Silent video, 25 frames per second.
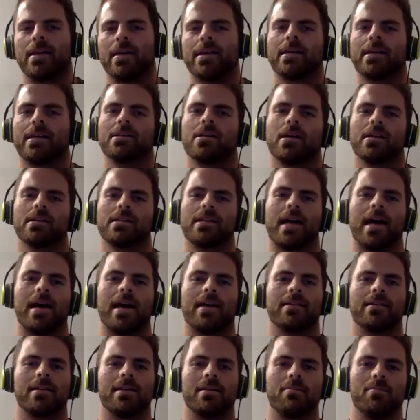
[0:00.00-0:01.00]
A, like I talk
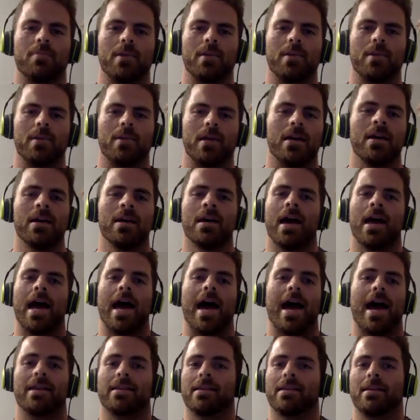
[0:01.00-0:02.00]
to athlete B
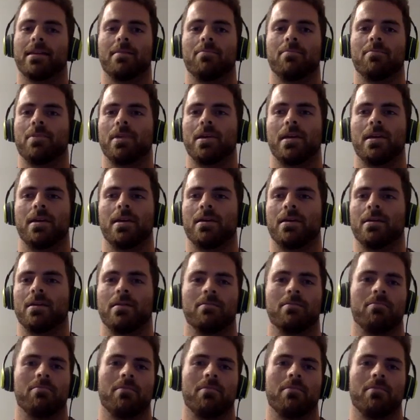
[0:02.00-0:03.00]

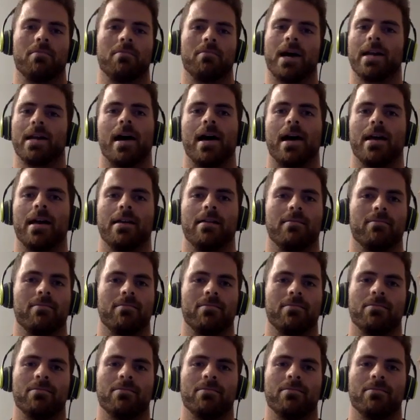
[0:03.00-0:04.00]
might
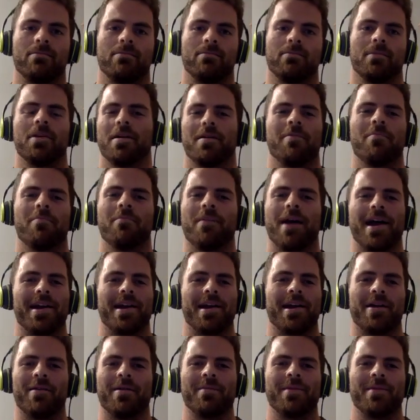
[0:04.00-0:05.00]
not
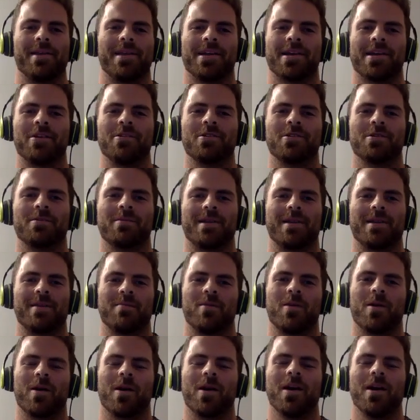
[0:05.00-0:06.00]
want me to coach him
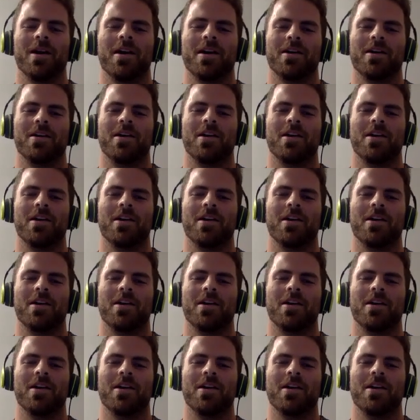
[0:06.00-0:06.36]
anymore.